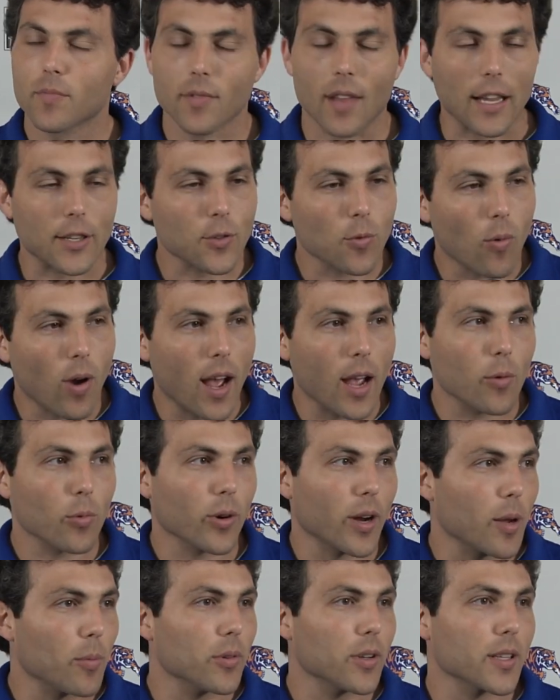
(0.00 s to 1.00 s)
That's why
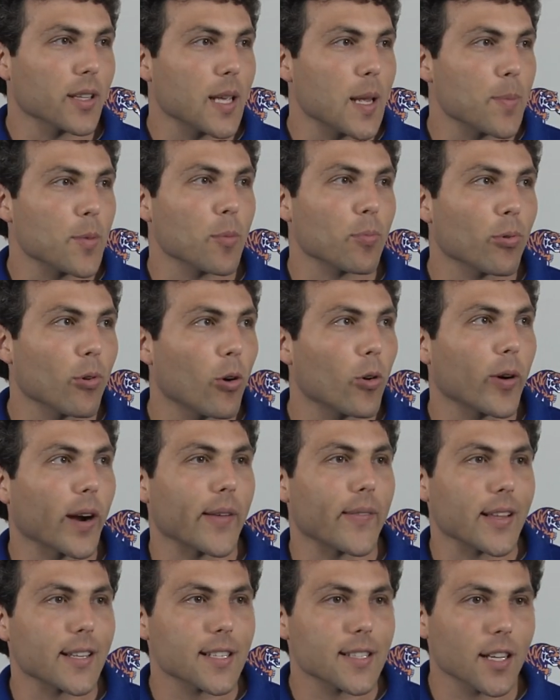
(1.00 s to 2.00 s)
we're able to keep the
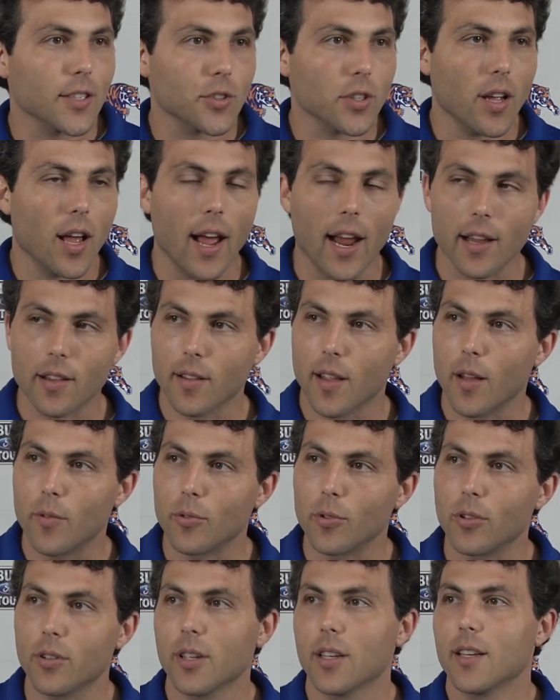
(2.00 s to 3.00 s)
program at such a high
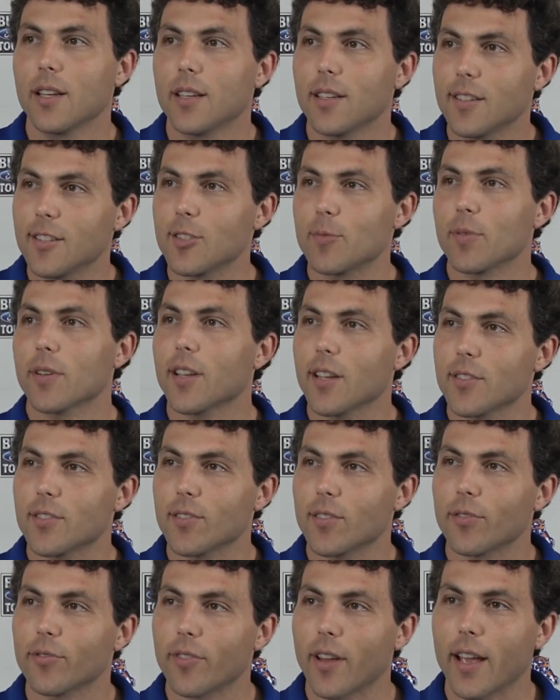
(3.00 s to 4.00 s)
level is because
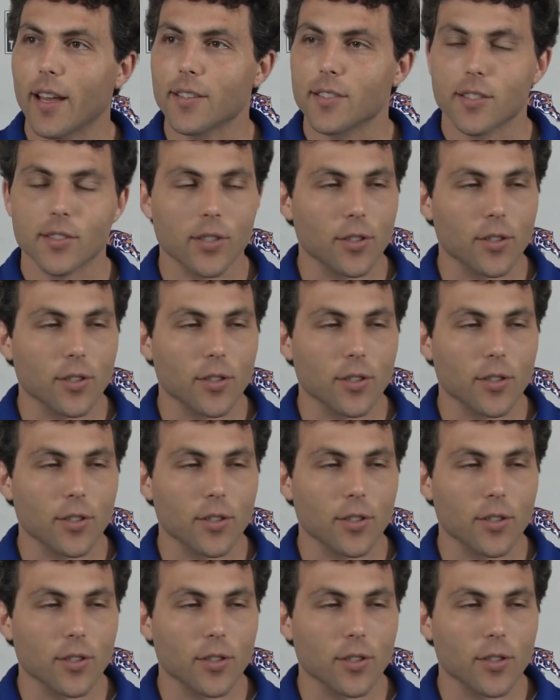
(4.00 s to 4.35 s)
of the fans.